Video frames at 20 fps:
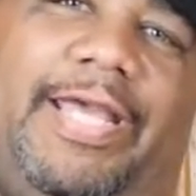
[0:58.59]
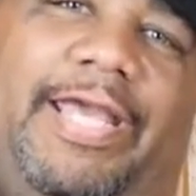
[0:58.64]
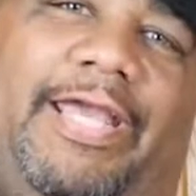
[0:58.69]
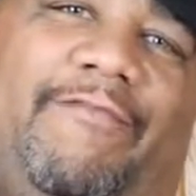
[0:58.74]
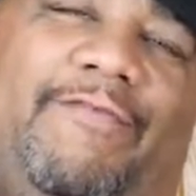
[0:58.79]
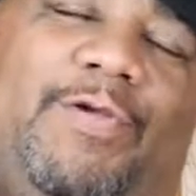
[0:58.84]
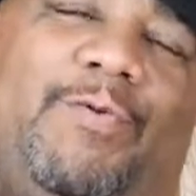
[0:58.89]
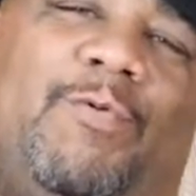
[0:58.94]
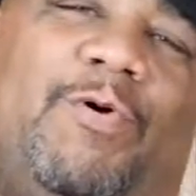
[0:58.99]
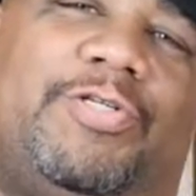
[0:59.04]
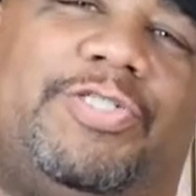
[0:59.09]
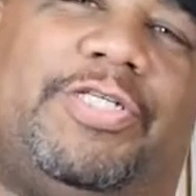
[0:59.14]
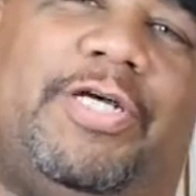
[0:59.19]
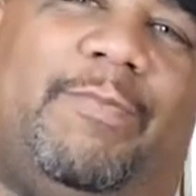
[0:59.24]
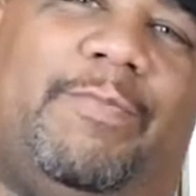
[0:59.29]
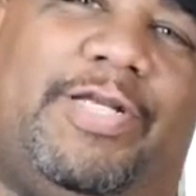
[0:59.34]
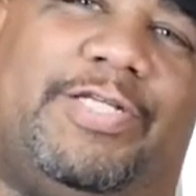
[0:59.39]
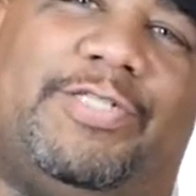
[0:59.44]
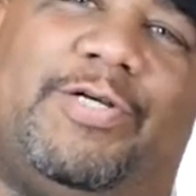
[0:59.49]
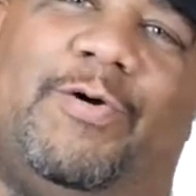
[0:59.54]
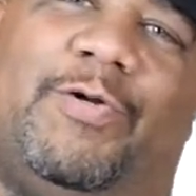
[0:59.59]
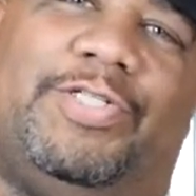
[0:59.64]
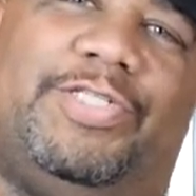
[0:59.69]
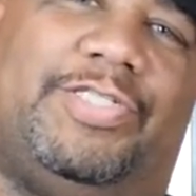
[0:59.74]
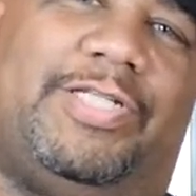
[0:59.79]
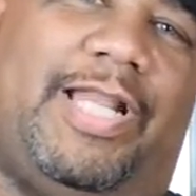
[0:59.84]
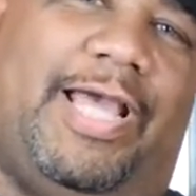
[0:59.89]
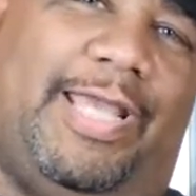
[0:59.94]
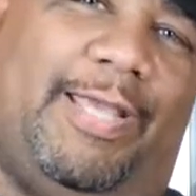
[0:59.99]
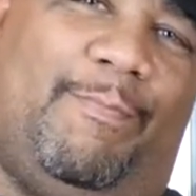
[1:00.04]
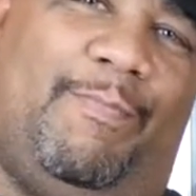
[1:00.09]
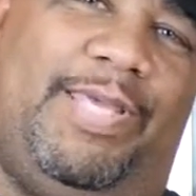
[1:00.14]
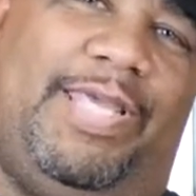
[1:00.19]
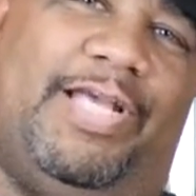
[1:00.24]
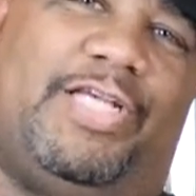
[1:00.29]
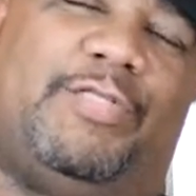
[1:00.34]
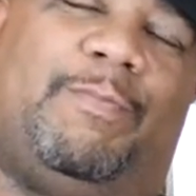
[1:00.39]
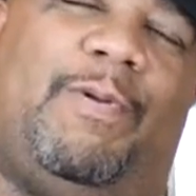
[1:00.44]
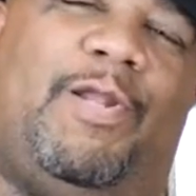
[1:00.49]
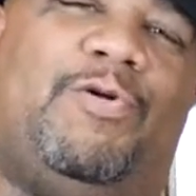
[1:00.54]
Hey, if you want something that's gonna just like be
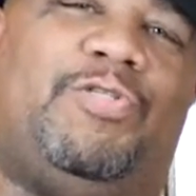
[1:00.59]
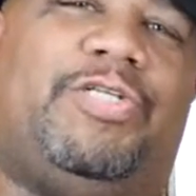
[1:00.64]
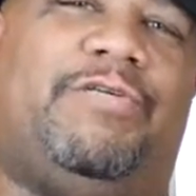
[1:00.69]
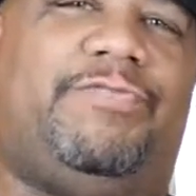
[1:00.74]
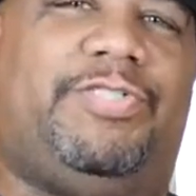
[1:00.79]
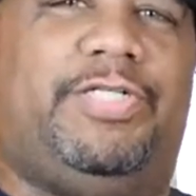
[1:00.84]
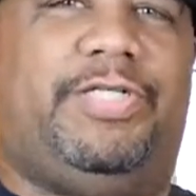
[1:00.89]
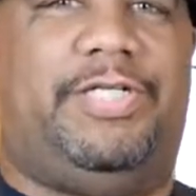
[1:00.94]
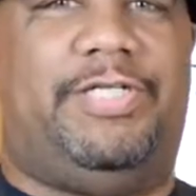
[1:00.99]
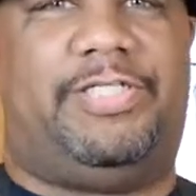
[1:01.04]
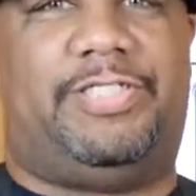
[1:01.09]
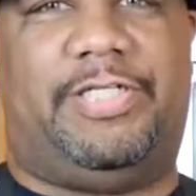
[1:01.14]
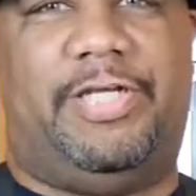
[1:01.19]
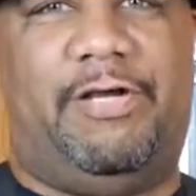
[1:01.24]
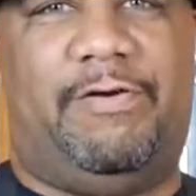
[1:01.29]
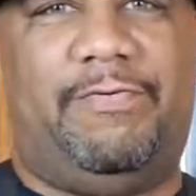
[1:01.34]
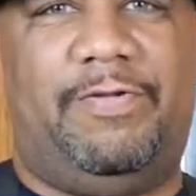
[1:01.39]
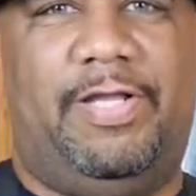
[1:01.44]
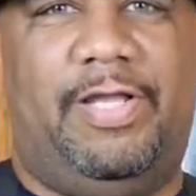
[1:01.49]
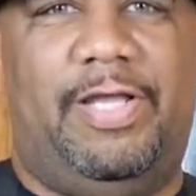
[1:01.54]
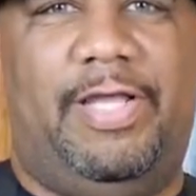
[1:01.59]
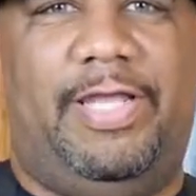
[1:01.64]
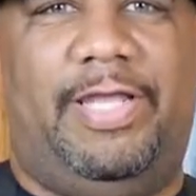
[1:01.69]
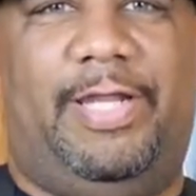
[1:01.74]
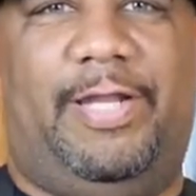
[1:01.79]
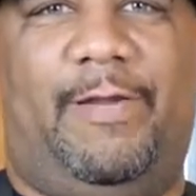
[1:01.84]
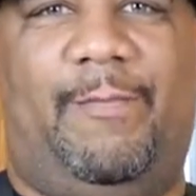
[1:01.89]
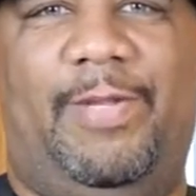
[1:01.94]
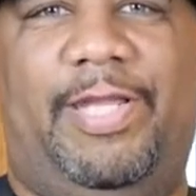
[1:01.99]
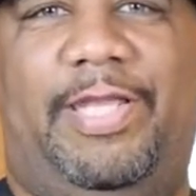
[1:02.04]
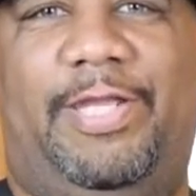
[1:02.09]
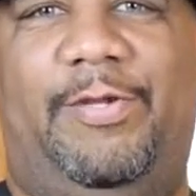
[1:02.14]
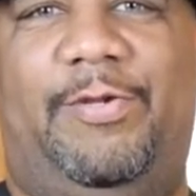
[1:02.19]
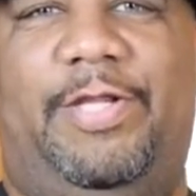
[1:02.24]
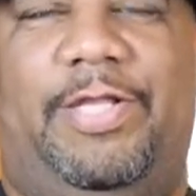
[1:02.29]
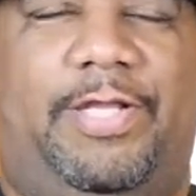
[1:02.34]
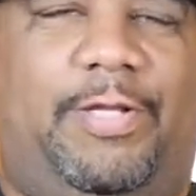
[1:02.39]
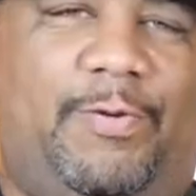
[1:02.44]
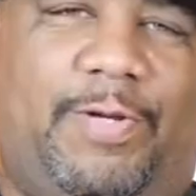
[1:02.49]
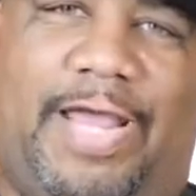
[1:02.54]
explosive to yourself, you know what I mean?
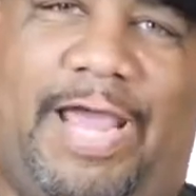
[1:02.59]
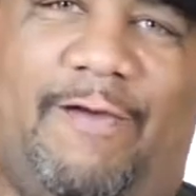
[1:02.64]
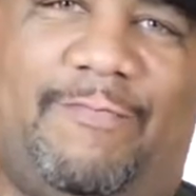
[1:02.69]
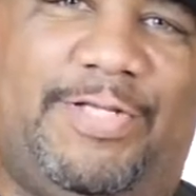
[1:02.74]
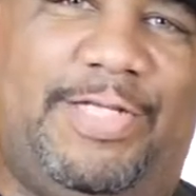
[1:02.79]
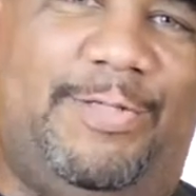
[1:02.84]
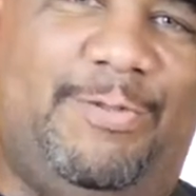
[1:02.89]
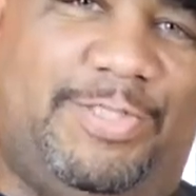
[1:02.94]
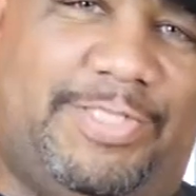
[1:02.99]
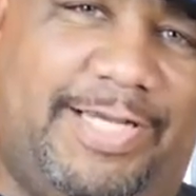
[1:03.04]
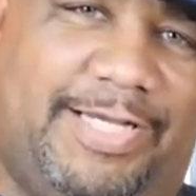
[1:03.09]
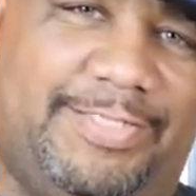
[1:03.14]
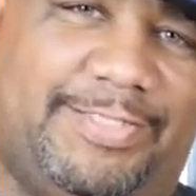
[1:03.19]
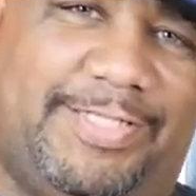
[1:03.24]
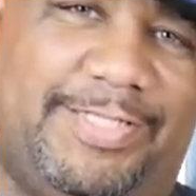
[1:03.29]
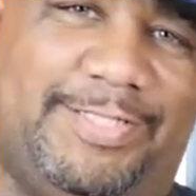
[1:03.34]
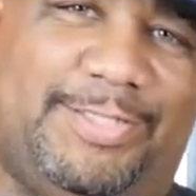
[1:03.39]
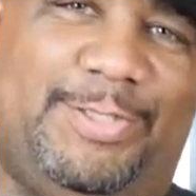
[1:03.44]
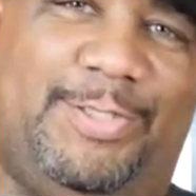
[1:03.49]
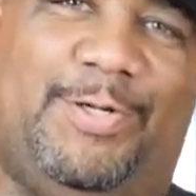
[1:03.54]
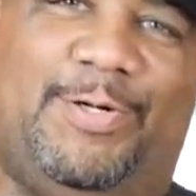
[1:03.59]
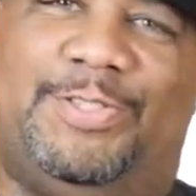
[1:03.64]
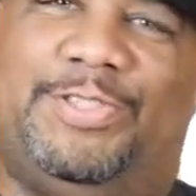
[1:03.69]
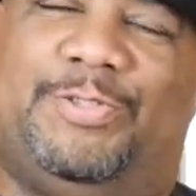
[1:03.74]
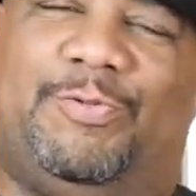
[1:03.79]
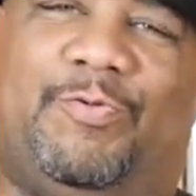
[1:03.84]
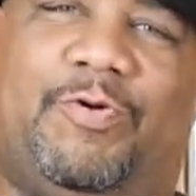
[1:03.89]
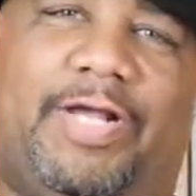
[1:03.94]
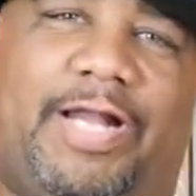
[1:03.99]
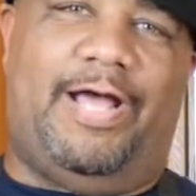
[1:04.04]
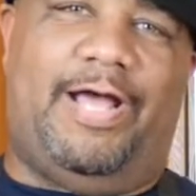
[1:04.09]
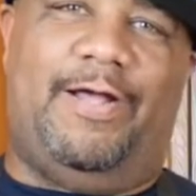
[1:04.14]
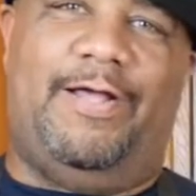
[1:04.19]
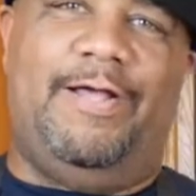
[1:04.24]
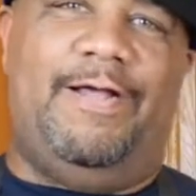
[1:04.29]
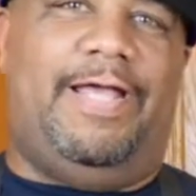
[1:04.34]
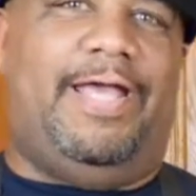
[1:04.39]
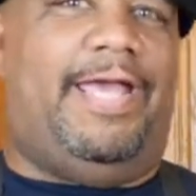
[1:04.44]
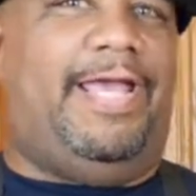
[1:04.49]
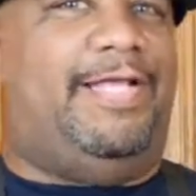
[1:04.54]
You after you taste this, you're gonna just
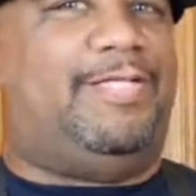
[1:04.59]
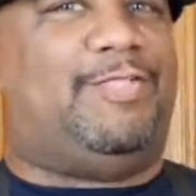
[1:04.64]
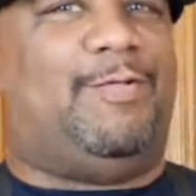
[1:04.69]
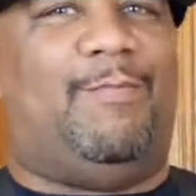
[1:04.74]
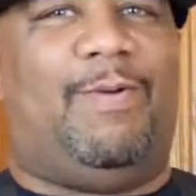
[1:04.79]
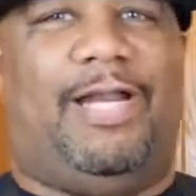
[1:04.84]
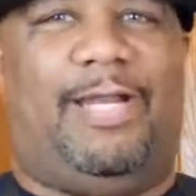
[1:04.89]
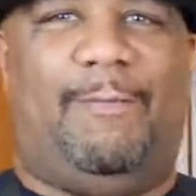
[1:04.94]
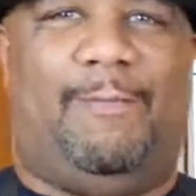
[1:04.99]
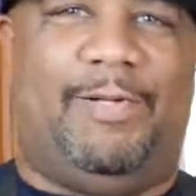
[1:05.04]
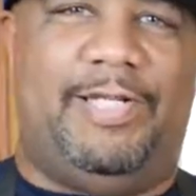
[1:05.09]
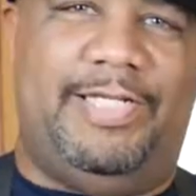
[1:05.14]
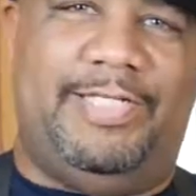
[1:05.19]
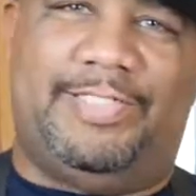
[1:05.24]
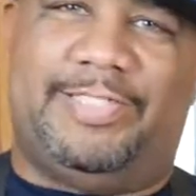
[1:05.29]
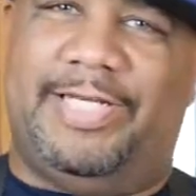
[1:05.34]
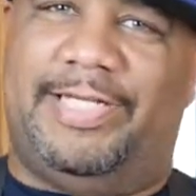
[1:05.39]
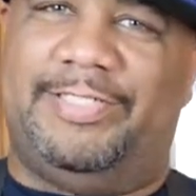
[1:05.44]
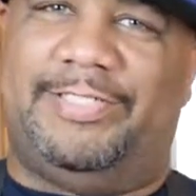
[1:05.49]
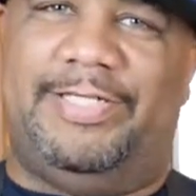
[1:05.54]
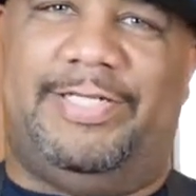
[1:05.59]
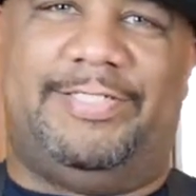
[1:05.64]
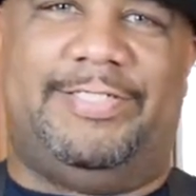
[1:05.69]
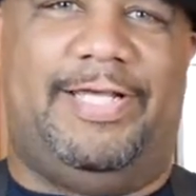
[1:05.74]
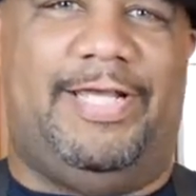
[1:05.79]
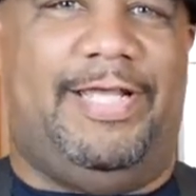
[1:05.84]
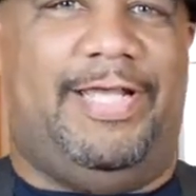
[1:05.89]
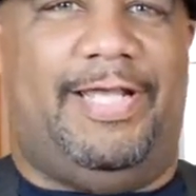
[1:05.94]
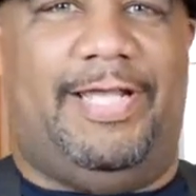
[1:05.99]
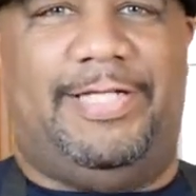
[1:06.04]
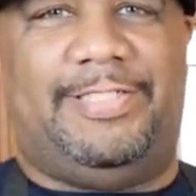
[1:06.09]
out, hey, somebody please taste this.